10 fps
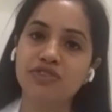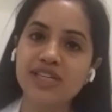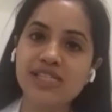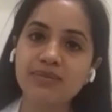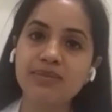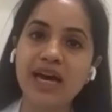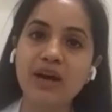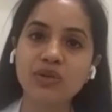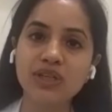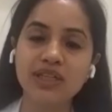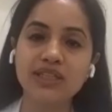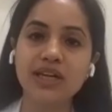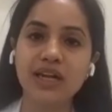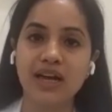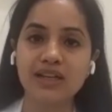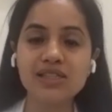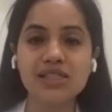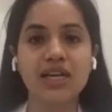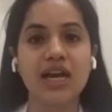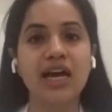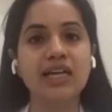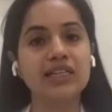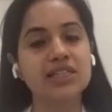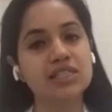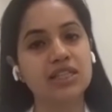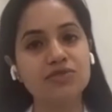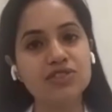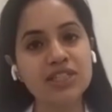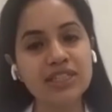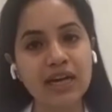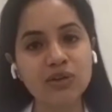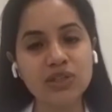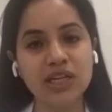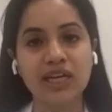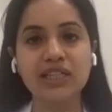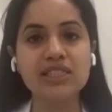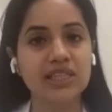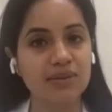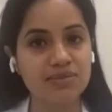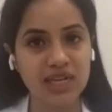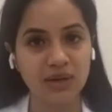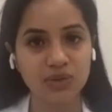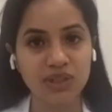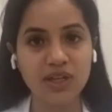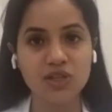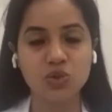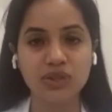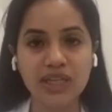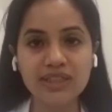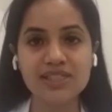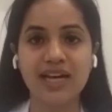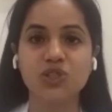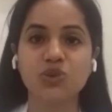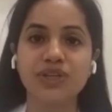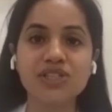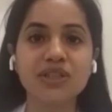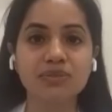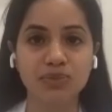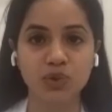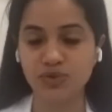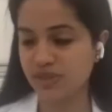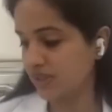fix up down in the lungs. And it cuffs it out and it comes out. So then the saturation improves.